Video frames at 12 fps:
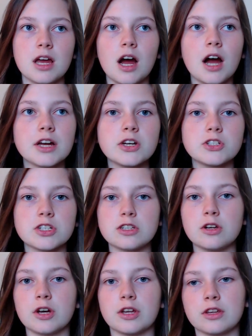I could just
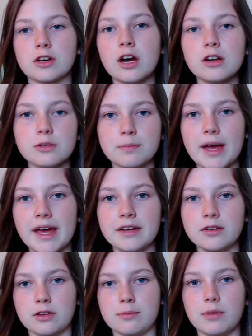look at the coloured
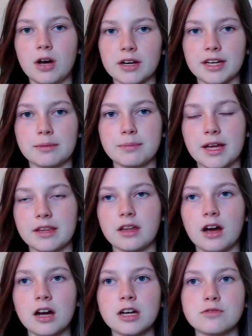pen, the marking pen
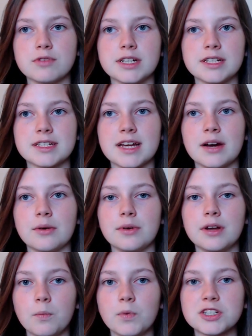that I had written down,
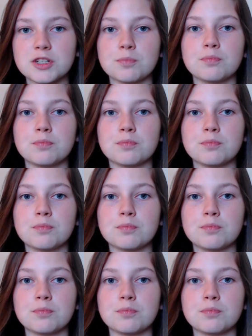which